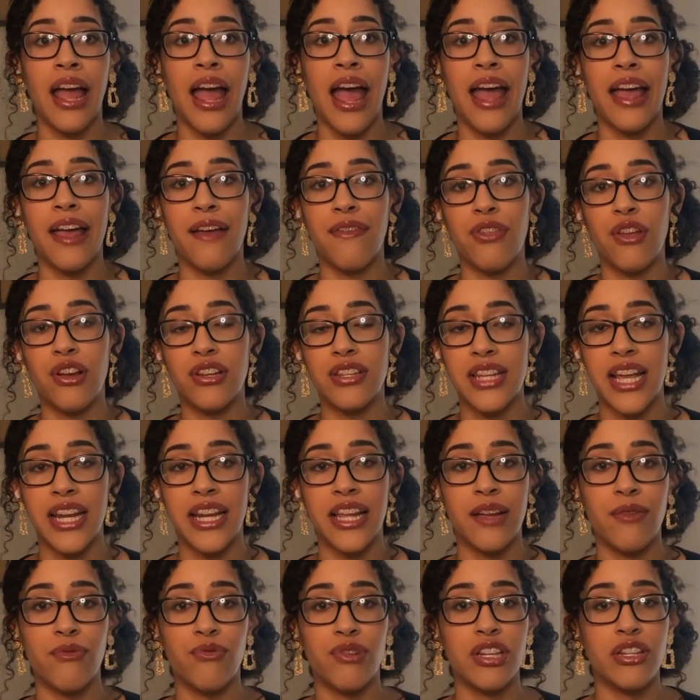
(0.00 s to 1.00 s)
if there's any
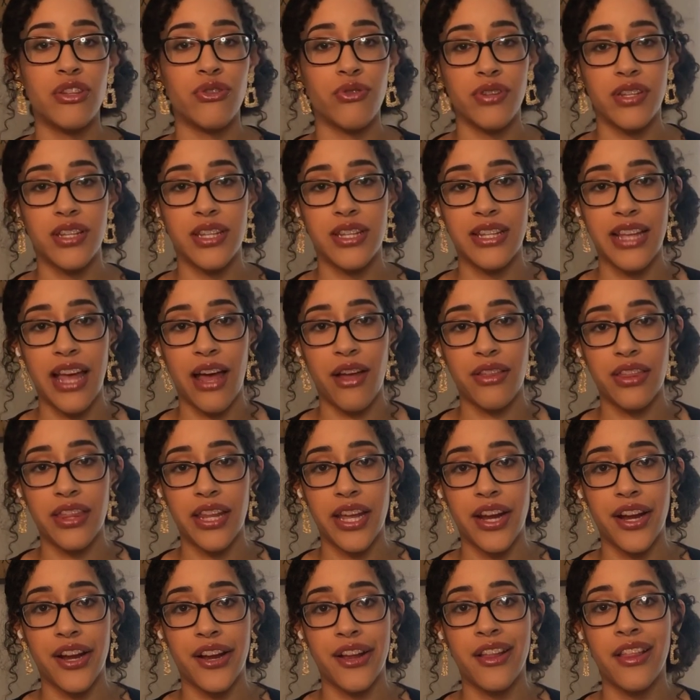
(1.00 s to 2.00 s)
resources out
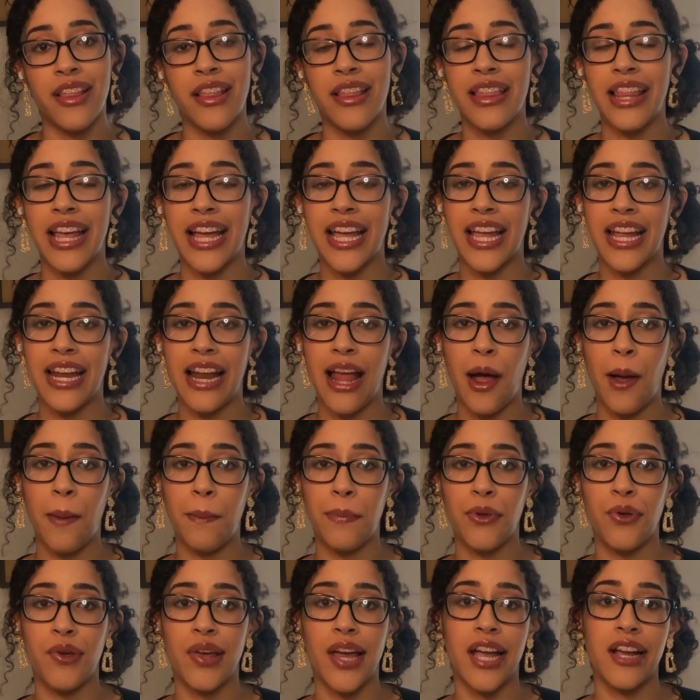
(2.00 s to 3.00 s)
there that can help
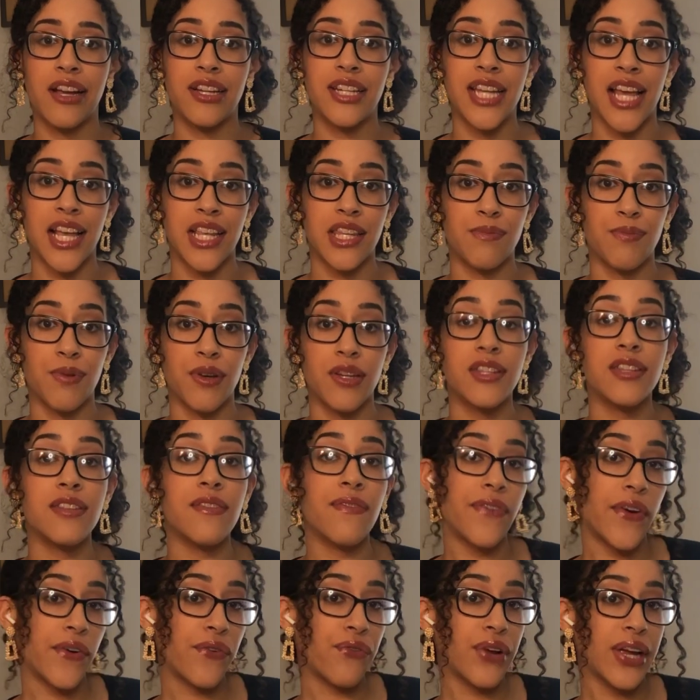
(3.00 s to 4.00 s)
you get your textbooks
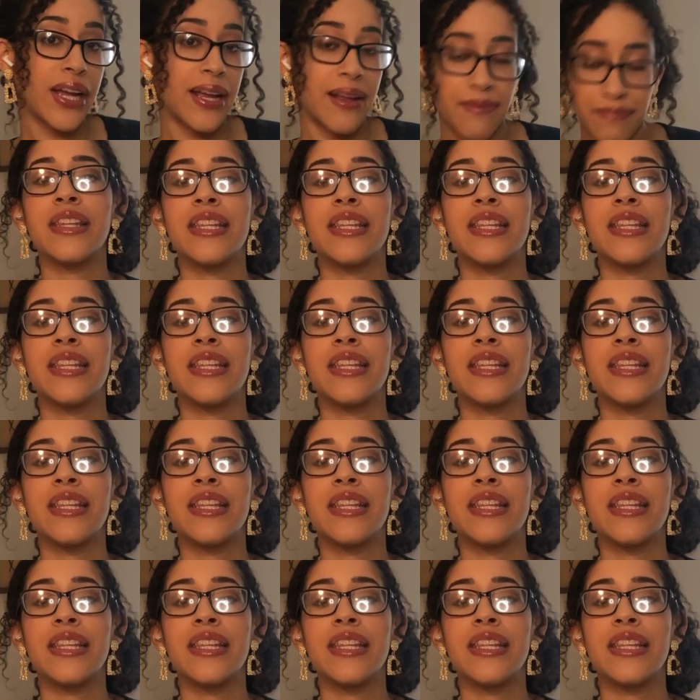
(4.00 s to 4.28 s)
for free.